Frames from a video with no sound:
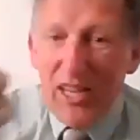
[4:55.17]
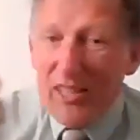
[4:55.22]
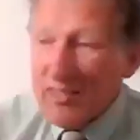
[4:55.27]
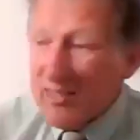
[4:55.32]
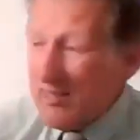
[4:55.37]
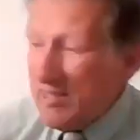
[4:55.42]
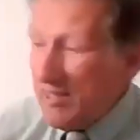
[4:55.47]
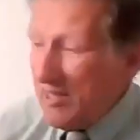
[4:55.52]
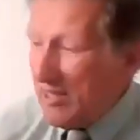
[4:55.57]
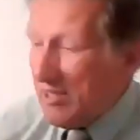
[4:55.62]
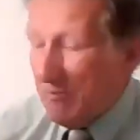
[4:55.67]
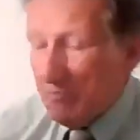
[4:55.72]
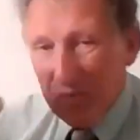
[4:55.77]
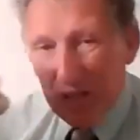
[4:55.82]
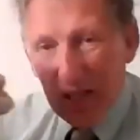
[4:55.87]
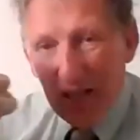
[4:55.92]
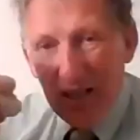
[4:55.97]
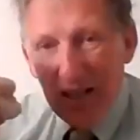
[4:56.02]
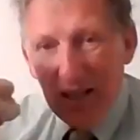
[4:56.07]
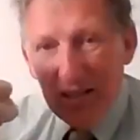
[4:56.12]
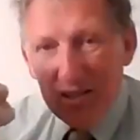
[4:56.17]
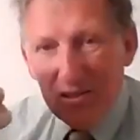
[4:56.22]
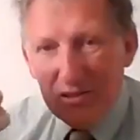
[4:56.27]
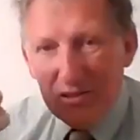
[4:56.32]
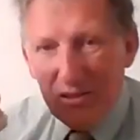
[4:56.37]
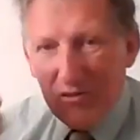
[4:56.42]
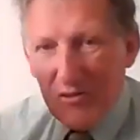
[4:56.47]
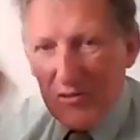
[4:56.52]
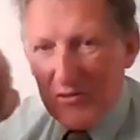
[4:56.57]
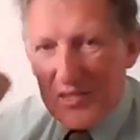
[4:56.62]
Chester. I
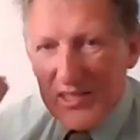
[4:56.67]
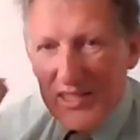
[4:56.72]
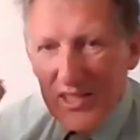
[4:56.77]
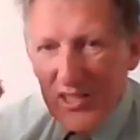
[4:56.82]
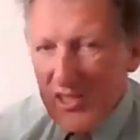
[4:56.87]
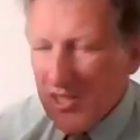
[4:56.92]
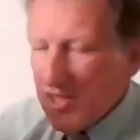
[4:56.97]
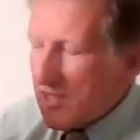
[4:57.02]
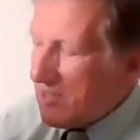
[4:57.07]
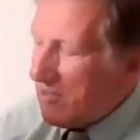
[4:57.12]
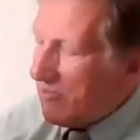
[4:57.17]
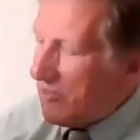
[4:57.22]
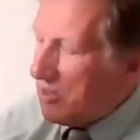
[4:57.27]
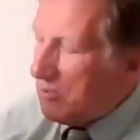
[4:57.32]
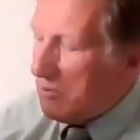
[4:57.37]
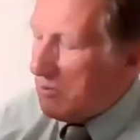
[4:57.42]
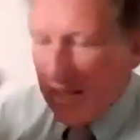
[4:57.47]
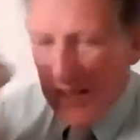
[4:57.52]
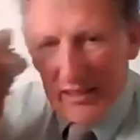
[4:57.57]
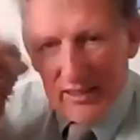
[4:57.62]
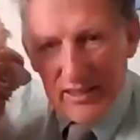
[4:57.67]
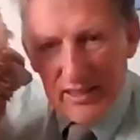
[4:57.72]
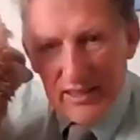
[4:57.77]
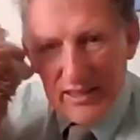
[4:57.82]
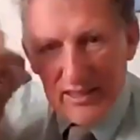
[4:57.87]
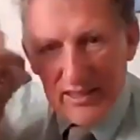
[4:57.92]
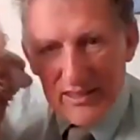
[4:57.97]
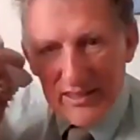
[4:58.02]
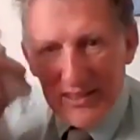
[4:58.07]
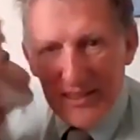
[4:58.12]
don't know if we've seen Chester for a while.
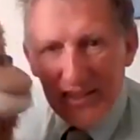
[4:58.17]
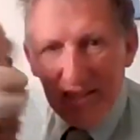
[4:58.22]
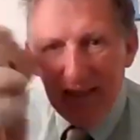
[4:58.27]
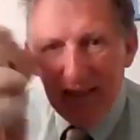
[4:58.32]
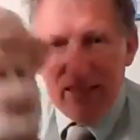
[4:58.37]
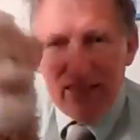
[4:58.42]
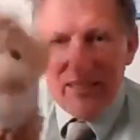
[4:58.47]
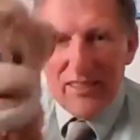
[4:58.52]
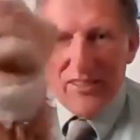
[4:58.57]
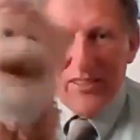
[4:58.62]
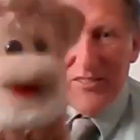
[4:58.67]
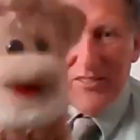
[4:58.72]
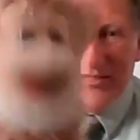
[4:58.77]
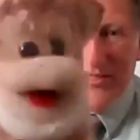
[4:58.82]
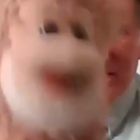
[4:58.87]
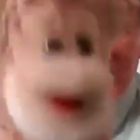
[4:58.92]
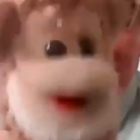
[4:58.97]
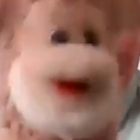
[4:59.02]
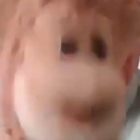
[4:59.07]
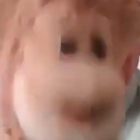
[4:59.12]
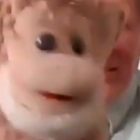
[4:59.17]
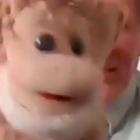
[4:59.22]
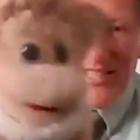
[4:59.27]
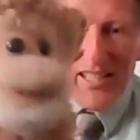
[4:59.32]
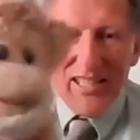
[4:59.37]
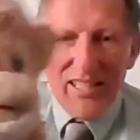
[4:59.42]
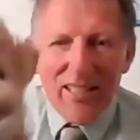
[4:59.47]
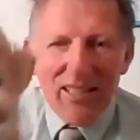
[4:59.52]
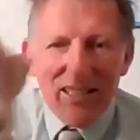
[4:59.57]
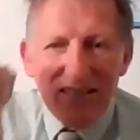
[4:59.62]
No, no,
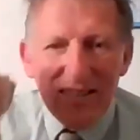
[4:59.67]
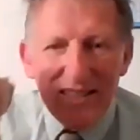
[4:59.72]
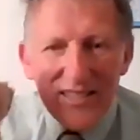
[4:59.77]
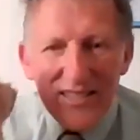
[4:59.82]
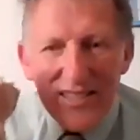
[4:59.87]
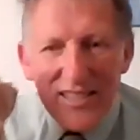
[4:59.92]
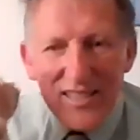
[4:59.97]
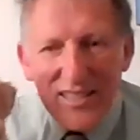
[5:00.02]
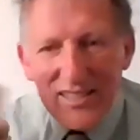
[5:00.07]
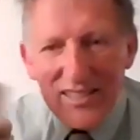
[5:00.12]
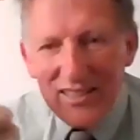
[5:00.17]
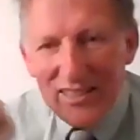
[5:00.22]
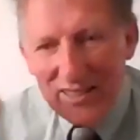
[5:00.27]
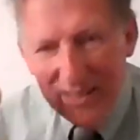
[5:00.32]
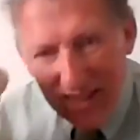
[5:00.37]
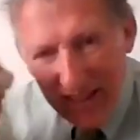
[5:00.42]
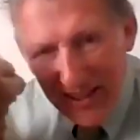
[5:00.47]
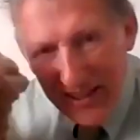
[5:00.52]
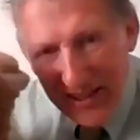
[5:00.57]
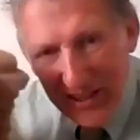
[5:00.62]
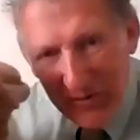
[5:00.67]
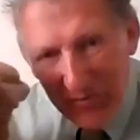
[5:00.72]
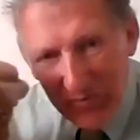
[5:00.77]
he's here. He's here. Yeah.